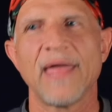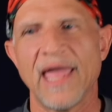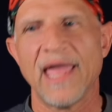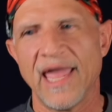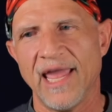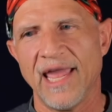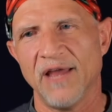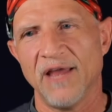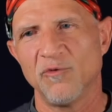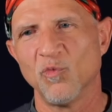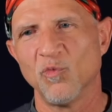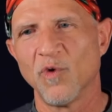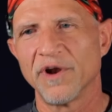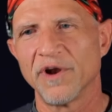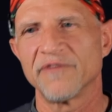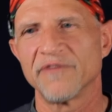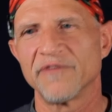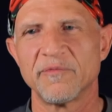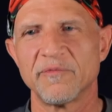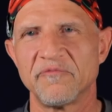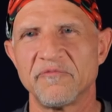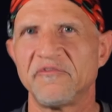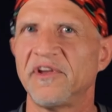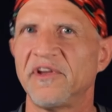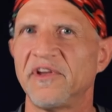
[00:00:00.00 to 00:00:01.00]
and one of
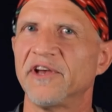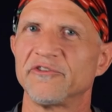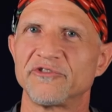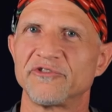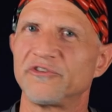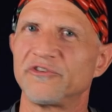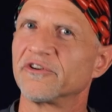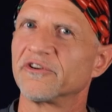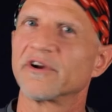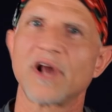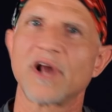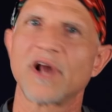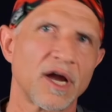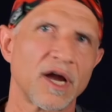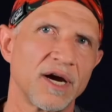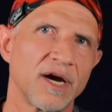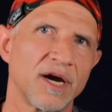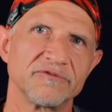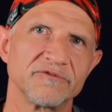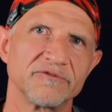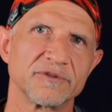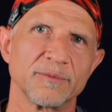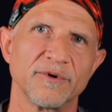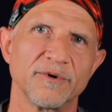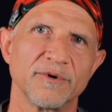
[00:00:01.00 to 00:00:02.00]
them fails and you're not
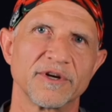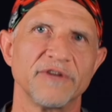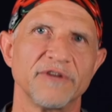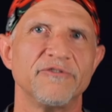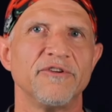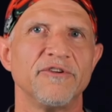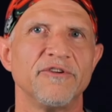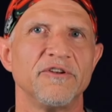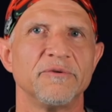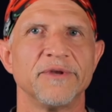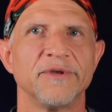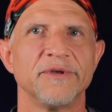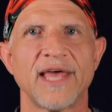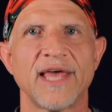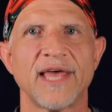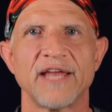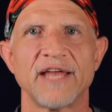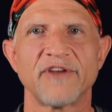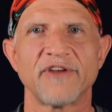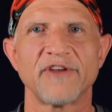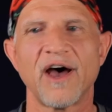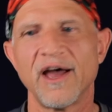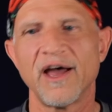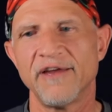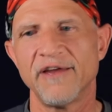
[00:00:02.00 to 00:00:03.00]
comfortable continuing
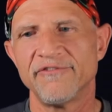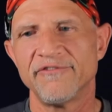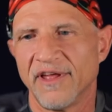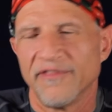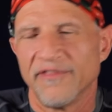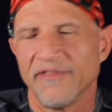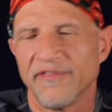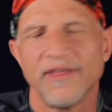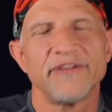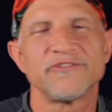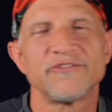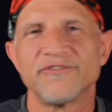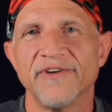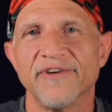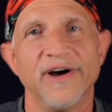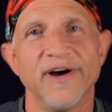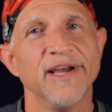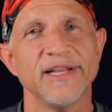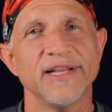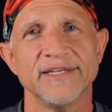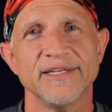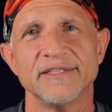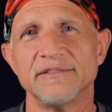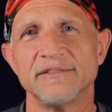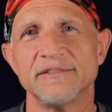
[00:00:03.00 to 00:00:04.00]
that dive, that's
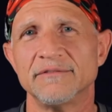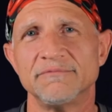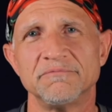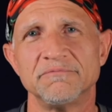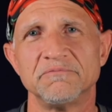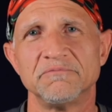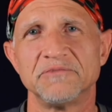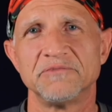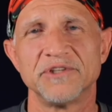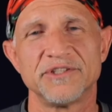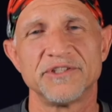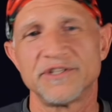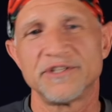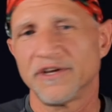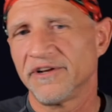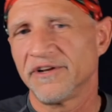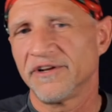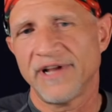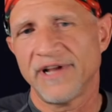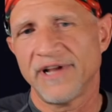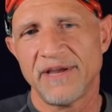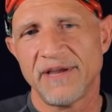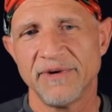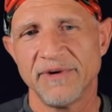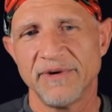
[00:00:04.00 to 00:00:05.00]
fine. Just tell
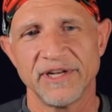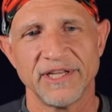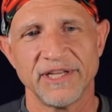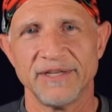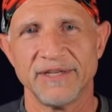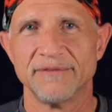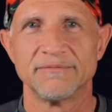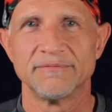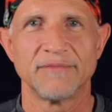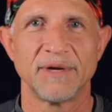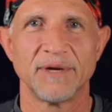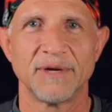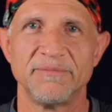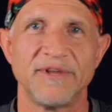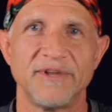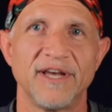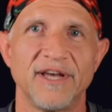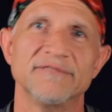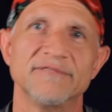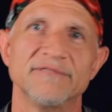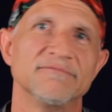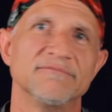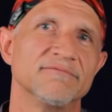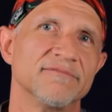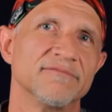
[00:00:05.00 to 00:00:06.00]
your dive buddy, I'm
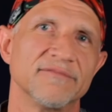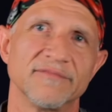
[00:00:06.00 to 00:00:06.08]
done.